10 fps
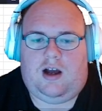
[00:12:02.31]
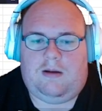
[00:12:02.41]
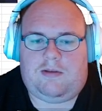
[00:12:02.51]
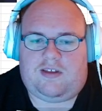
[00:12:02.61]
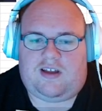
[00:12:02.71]

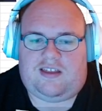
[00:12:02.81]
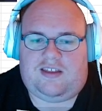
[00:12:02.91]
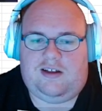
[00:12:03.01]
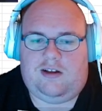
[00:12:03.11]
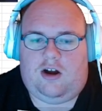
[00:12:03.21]
She's got
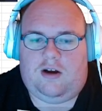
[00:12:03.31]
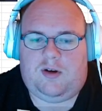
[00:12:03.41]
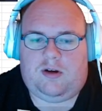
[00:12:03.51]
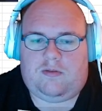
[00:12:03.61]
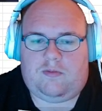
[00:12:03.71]
steel
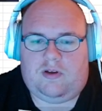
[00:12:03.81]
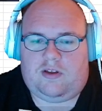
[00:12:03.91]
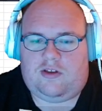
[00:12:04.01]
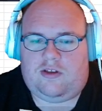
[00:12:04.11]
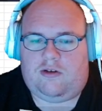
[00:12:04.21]
armor,
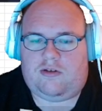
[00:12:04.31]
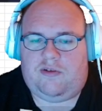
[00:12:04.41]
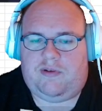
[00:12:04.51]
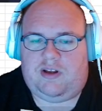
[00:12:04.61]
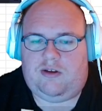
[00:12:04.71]
so she
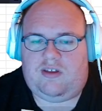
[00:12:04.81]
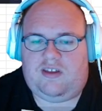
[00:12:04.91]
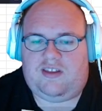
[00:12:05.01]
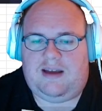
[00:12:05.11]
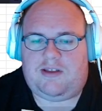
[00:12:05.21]
reduces
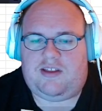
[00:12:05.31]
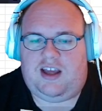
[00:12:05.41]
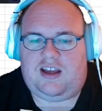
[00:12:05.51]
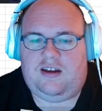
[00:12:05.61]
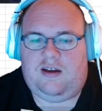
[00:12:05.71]
damage
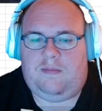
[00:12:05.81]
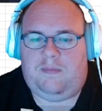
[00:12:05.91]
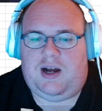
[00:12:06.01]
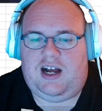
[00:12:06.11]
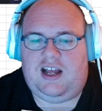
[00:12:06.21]
taken
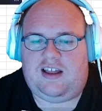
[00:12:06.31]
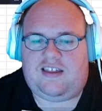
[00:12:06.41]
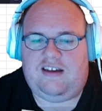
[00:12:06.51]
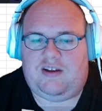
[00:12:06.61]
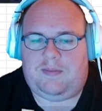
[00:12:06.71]
by
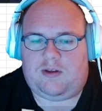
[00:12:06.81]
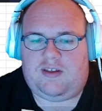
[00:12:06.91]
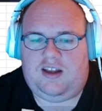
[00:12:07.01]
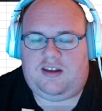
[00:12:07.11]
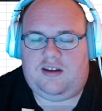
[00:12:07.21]

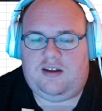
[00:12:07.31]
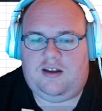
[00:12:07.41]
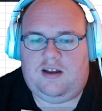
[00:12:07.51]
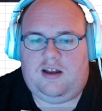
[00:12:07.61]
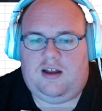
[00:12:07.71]
70%.
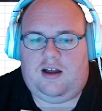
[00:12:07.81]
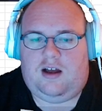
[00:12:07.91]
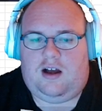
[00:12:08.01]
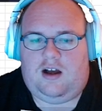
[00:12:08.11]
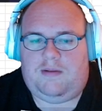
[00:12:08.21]

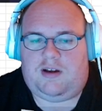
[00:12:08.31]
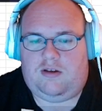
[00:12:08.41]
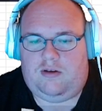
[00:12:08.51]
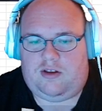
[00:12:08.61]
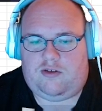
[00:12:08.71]

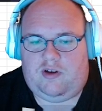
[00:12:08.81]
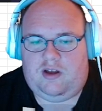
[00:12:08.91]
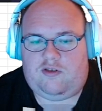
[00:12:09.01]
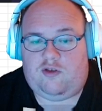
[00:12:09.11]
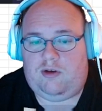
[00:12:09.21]
Including
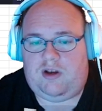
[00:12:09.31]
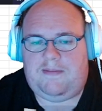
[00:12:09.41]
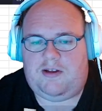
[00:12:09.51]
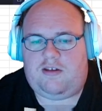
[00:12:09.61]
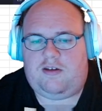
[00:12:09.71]
true
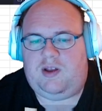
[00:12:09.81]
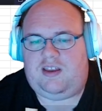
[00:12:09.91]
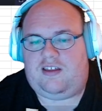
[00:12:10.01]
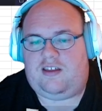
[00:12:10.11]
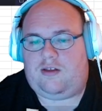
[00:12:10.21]
damage, but
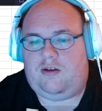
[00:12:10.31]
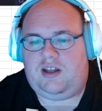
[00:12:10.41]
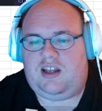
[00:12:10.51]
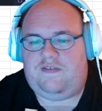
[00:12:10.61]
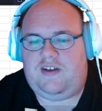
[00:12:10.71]
this is only in
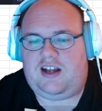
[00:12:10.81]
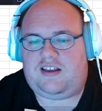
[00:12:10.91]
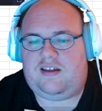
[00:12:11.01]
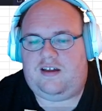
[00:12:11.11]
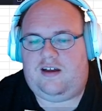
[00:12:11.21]
effect
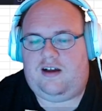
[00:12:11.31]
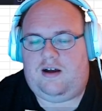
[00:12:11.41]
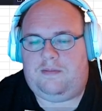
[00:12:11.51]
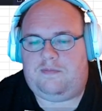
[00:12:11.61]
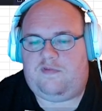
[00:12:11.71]

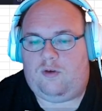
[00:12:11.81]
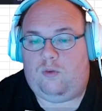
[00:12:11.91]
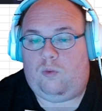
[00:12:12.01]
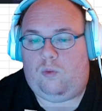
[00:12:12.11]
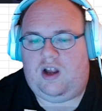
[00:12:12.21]
for
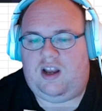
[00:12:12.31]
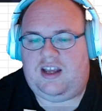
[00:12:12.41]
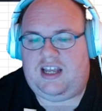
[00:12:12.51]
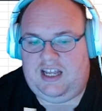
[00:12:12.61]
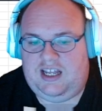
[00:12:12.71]
1
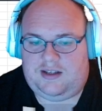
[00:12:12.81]
hit.